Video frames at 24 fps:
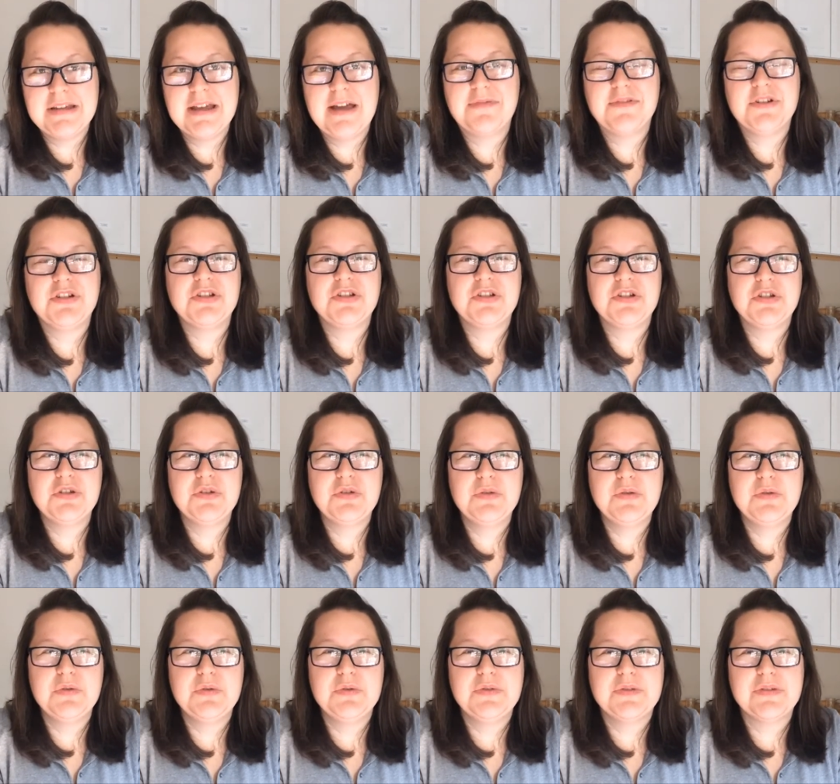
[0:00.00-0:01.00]
You have to
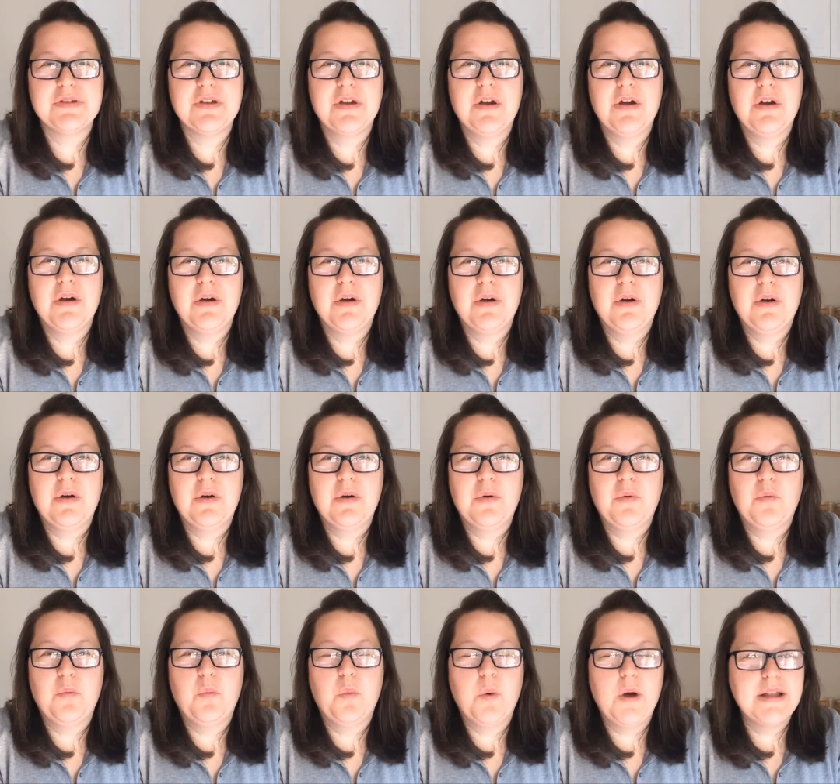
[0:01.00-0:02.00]
choose
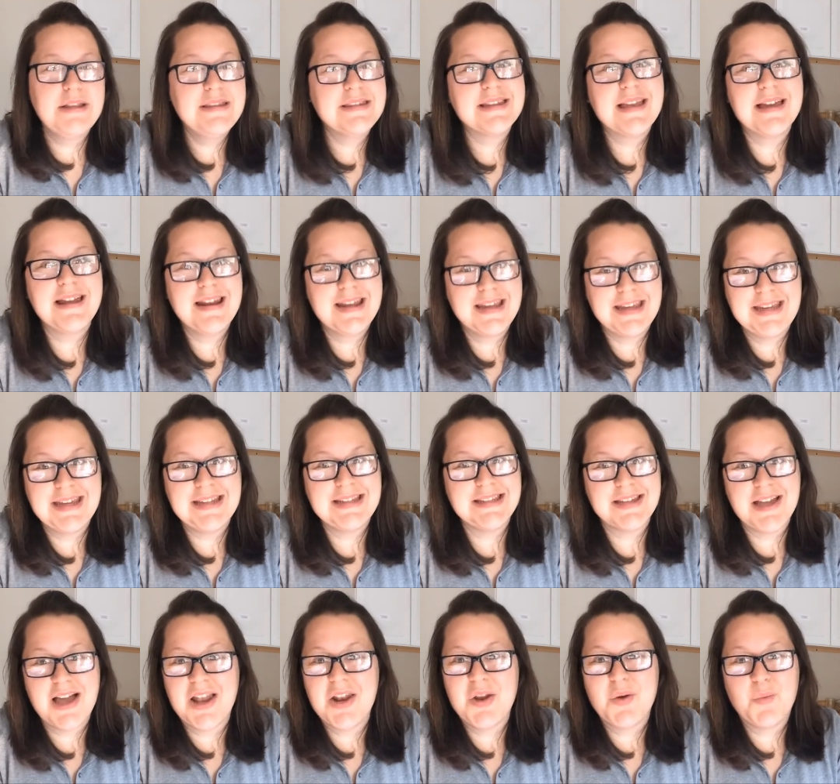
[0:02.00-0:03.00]
what's going to get
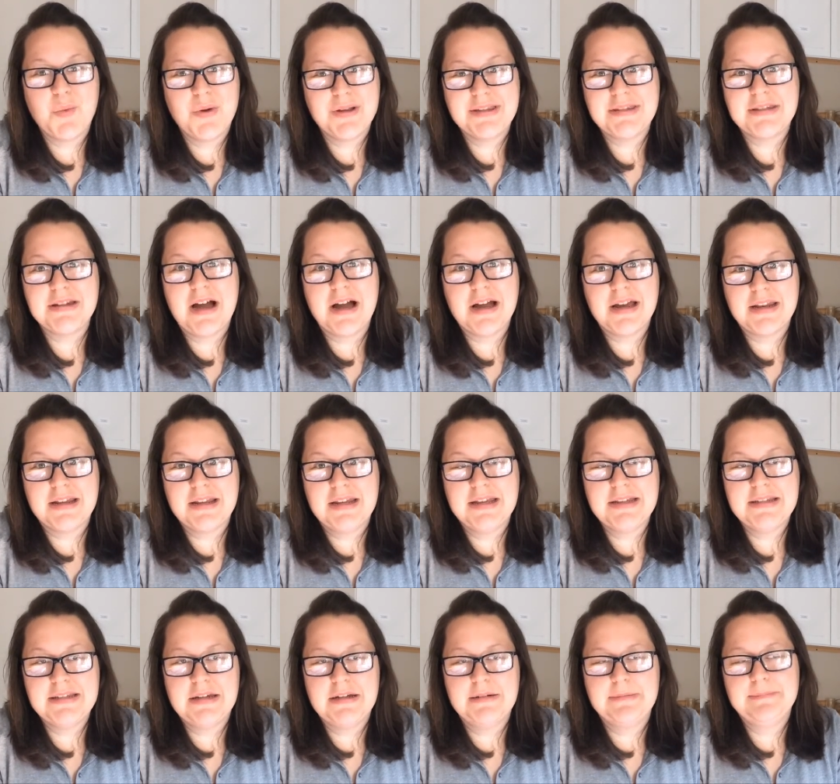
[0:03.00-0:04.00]
done and what's not going to
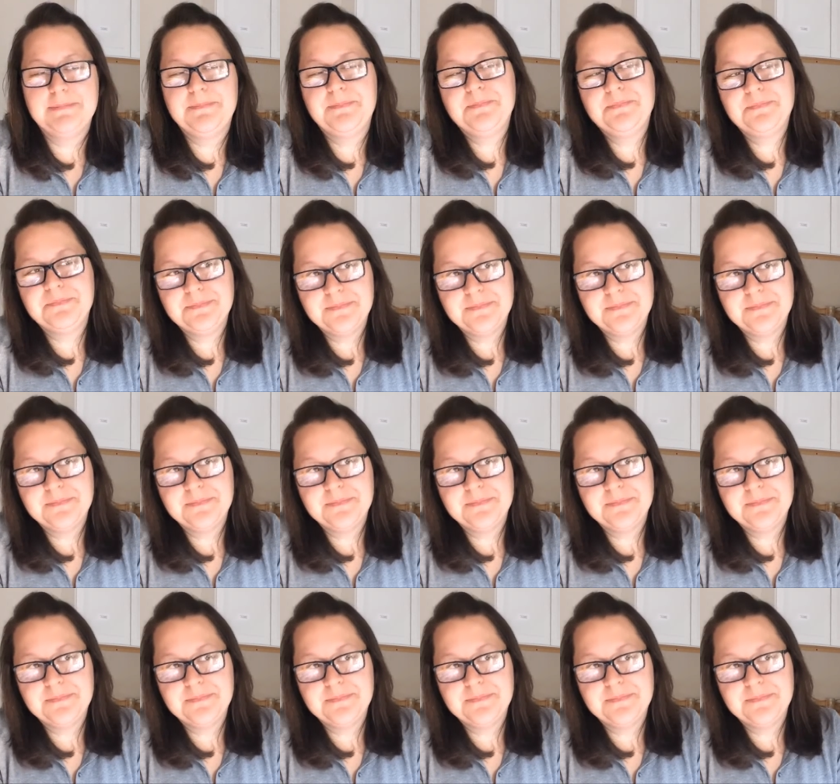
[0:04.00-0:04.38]
get done.